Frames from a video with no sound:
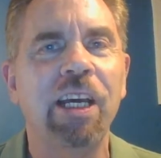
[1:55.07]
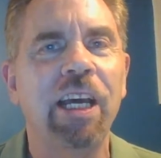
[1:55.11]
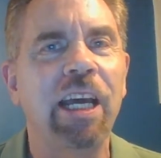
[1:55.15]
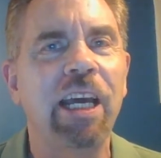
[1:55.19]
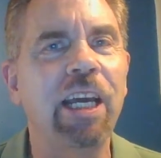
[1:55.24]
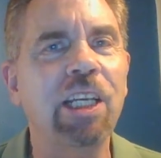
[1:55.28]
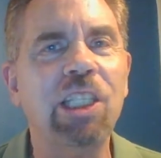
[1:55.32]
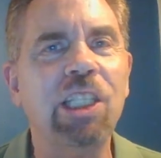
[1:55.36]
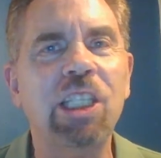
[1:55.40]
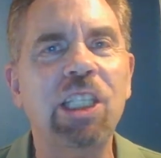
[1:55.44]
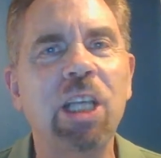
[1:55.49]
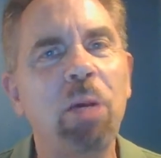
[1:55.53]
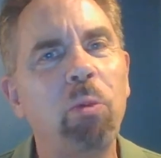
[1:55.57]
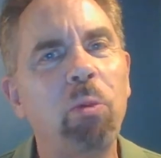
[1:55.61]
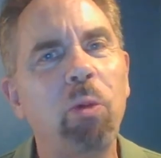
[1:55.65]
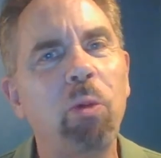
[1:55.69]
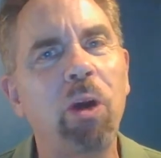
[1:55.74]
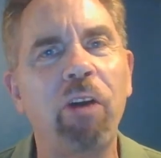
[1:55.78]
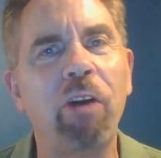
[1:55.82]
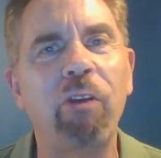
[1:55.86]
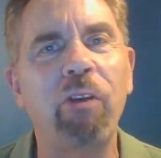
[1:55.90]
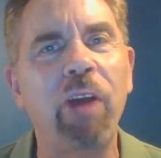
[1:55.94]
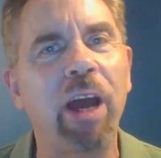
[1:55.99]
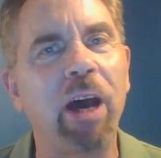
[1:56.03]
is
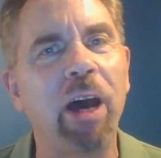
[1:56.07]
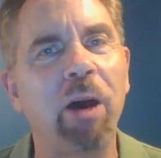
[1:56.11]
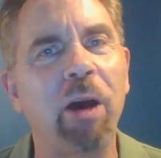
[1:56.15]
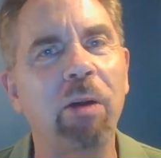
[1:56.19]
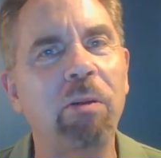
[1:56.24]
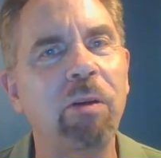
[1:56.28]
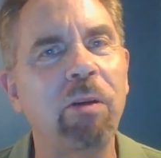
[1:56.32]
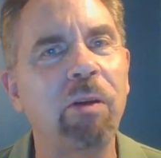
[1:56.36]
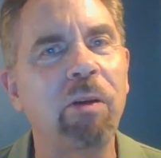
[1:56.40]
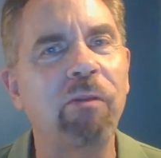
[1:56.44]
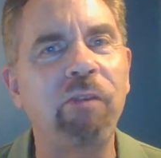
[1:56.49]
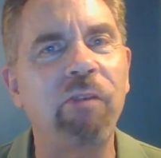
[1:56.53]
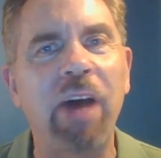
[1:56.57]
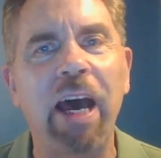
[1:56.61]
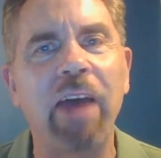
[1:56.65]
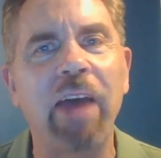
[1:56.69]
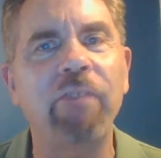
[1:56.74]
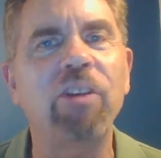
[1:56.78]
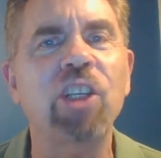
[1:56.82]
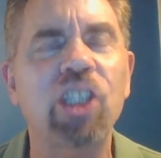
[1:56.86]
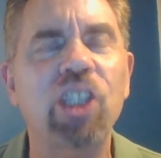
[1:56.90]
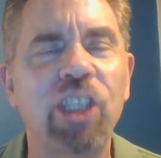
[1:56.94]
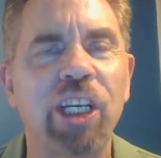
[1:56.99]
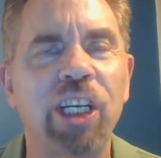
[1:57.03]
somewhere around 5
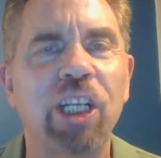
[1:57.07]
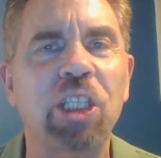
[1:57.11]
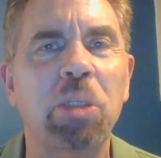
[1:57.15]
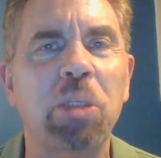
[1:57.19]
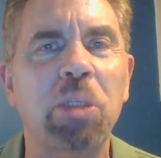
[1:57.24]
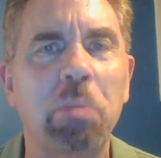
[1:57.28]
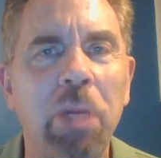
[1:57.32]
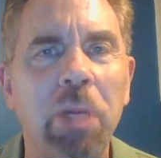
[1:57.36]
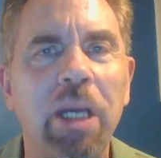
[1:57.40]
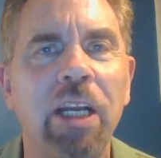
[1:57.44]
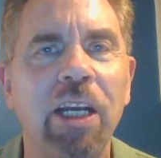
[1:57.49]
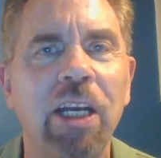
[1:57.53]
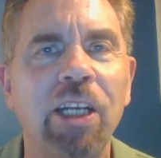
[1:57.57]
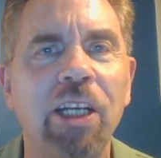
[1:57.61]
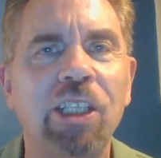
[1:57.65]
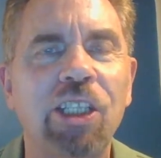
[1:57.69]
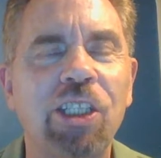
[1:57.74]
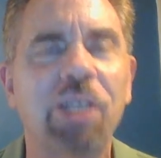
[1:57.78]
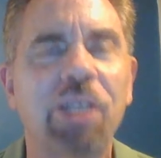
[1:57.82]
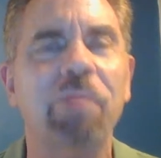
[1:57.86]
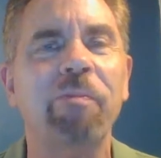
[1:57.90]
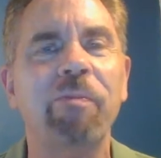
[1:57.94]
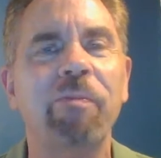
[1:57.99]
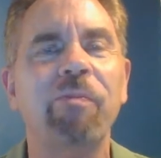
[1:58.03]
to 6
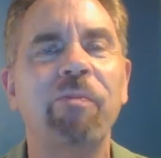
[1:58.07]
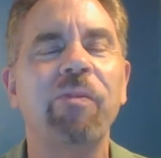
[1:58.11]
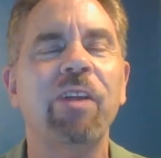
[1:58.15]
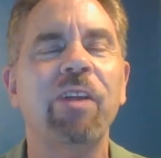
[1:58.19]
minutes.